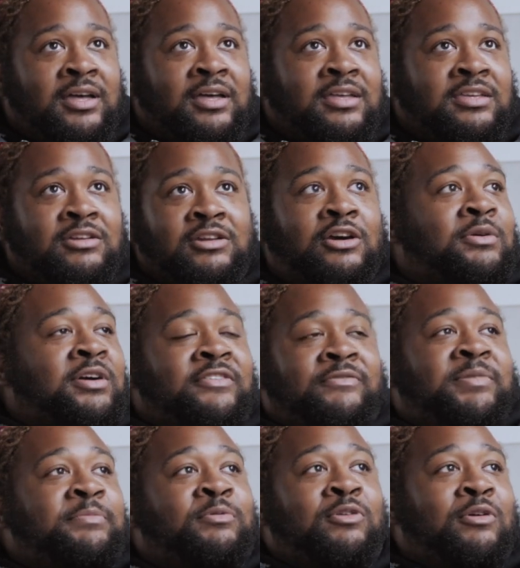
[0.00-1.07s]
you know, if
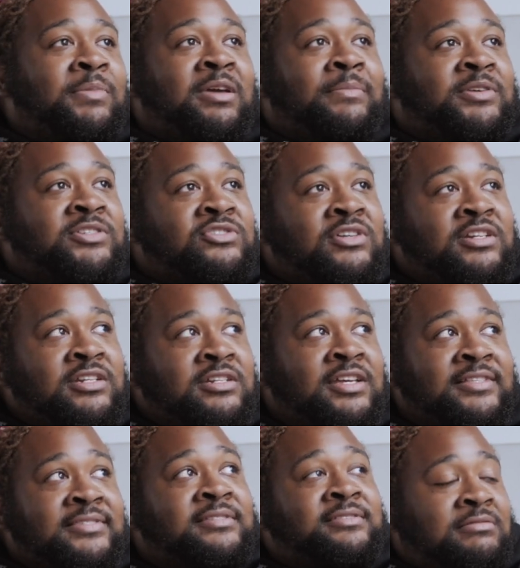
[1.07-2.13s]
people are being mistreated,
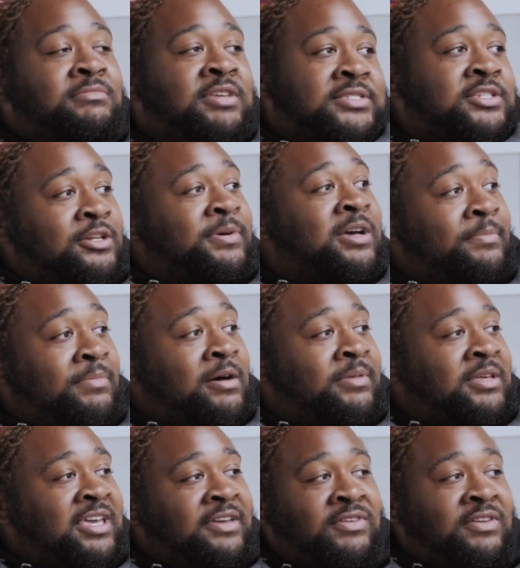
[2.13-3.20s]
it's going to become
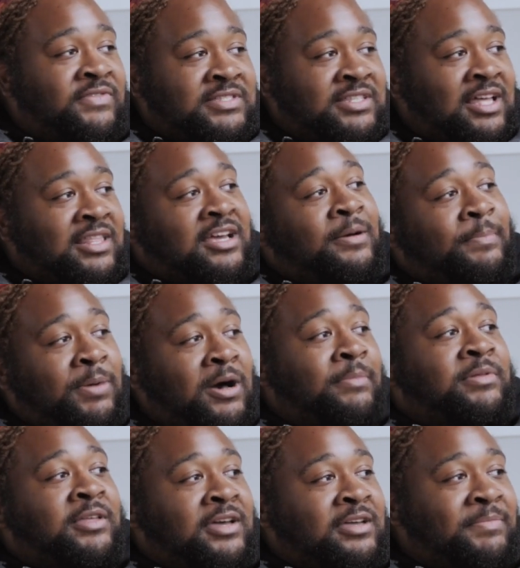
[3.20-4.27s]
public. Even if it's not like a
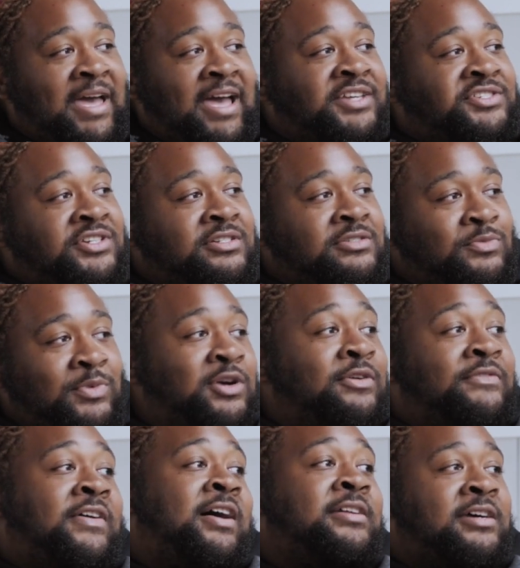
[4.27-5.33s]
public bashing, we're going
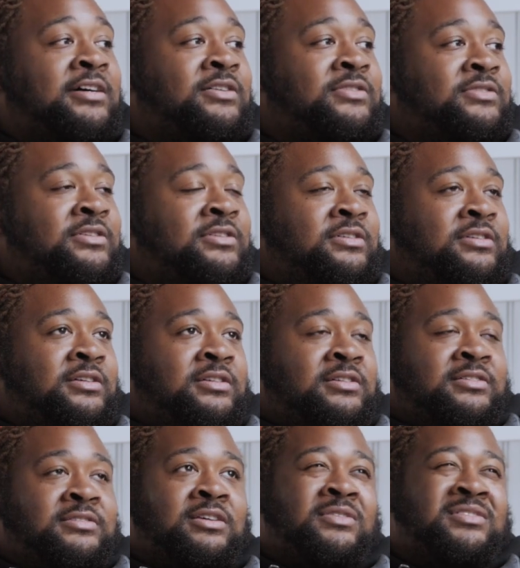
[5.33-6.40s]
to find out. Yeah.
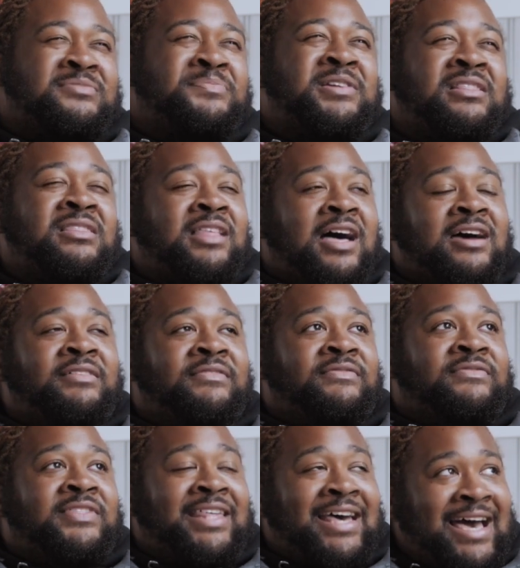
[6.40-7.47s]
So there's been a lot
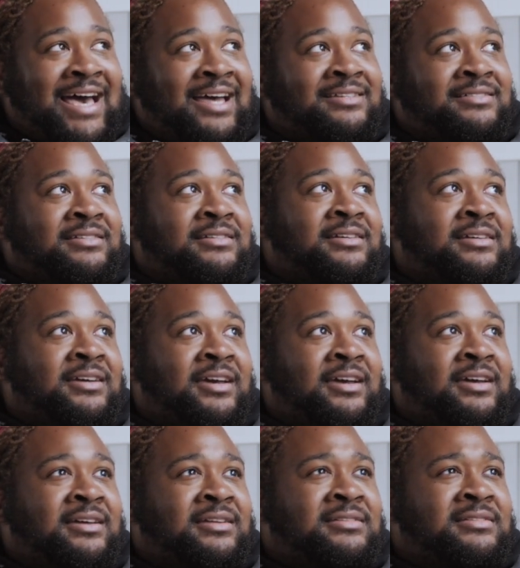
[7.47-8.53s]
of that,
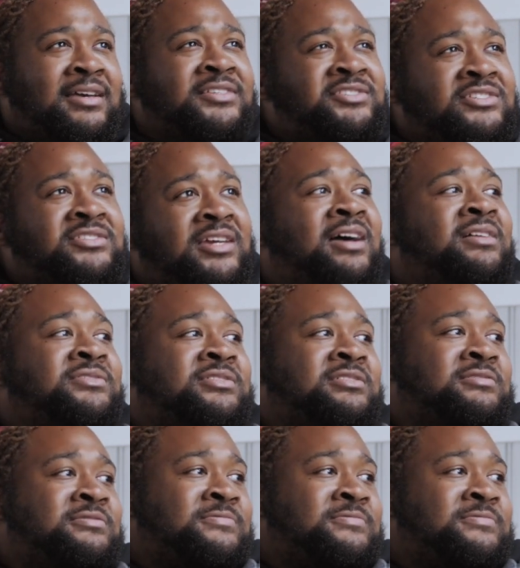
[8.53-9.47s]
and it's just challenging.